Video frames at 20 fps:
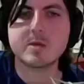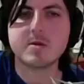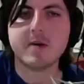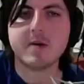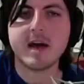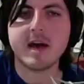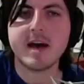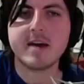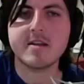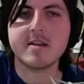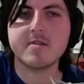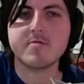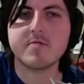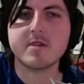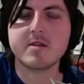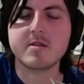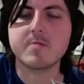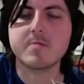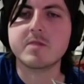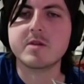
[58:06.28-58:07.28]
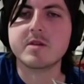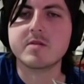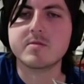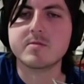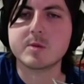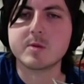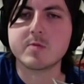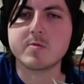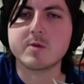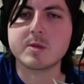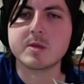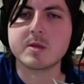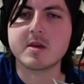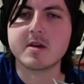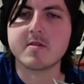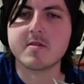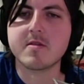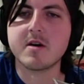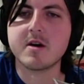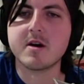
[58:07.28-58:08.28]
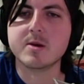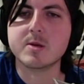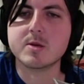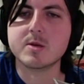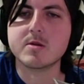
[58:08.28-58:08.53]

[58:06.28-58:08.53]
had it throughout the Beatles. It wasn't like lost. Or